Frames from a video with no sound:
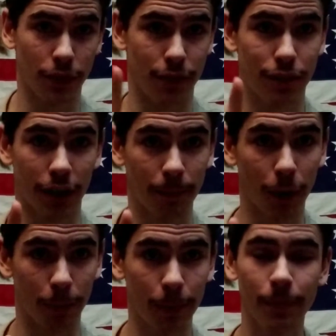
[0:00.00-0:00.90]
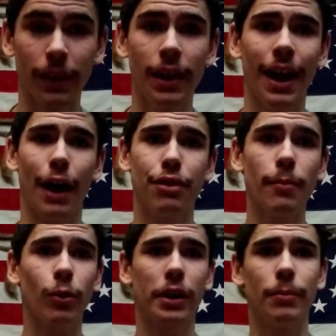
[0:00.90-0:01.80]
an acidic burp. A
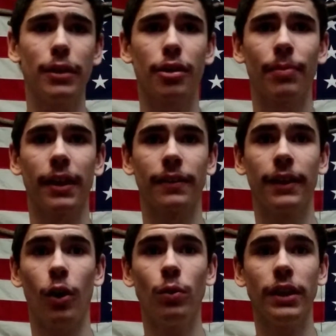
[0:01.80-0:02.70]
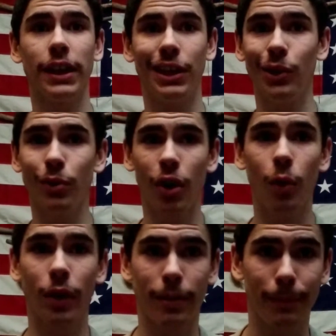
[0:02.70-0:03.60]
symbol can be something that only you know
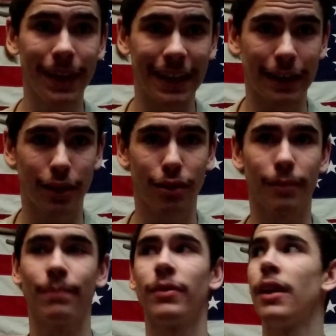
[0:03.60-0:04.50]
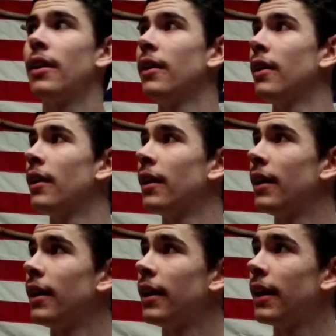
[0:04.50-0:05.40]
what it means.
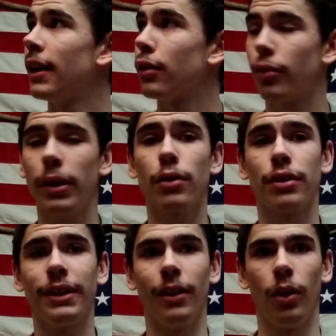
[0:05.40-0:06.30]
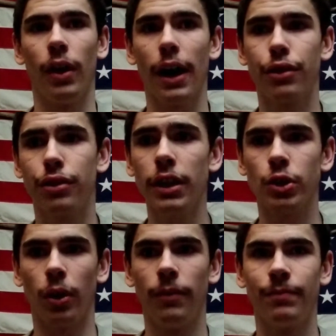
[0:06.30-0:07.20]
So here's the deal. A
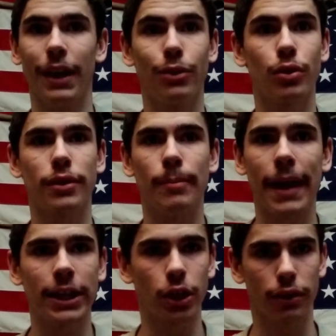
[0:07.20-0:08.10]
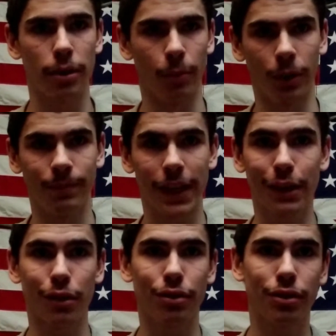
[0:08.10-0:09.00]
sigil is just a magic symbol.
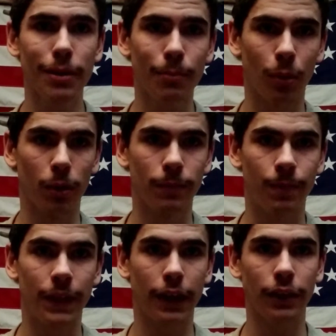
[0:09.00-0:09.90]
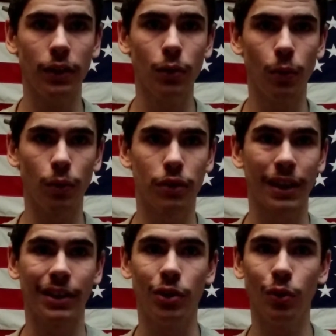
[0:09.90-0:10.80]
It's a symbol that's used
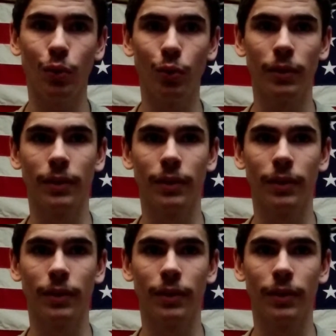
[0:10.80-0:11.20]
to